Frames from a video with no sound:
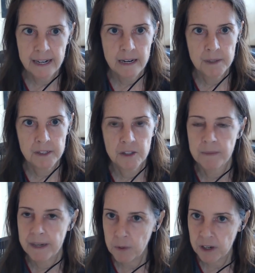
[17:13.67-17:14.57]
how much
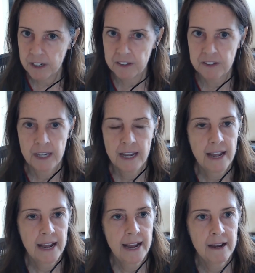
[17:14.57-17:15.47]
am I worth,
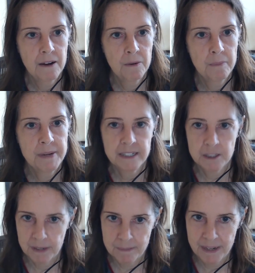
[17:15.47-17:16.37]
how big
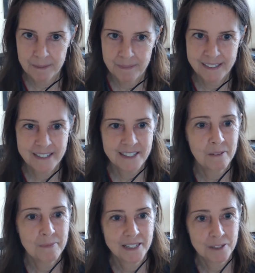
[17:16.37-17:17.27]
is my bank balance,
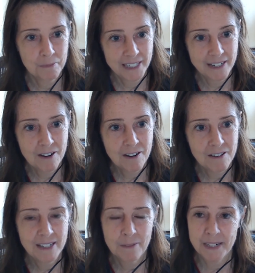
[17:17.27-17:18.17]
how big is my
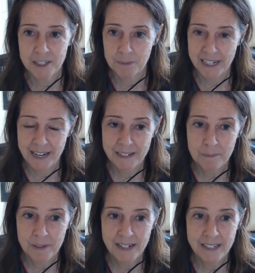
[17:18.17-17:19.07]
car, how big is my
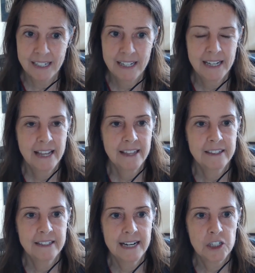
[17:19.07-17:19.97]
handbag,
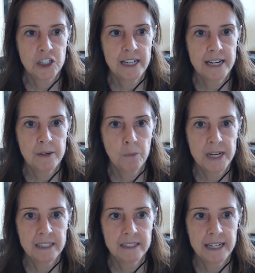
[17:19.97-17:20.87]
that actually we
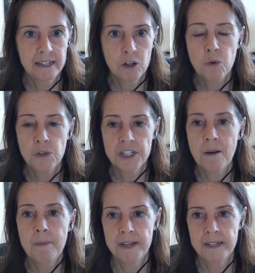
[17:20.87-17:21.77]
can get caught
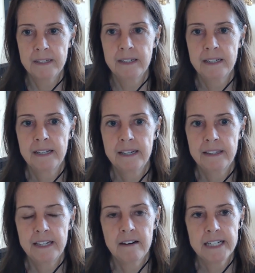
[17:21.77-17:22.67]
up in
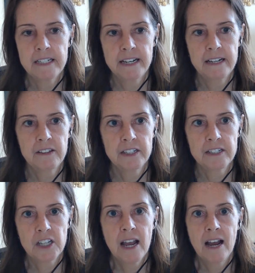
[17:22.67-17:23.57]
the idea
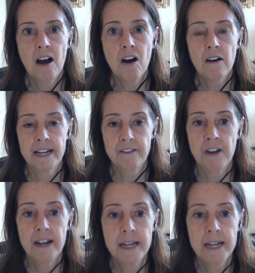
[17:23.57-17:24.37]
that, if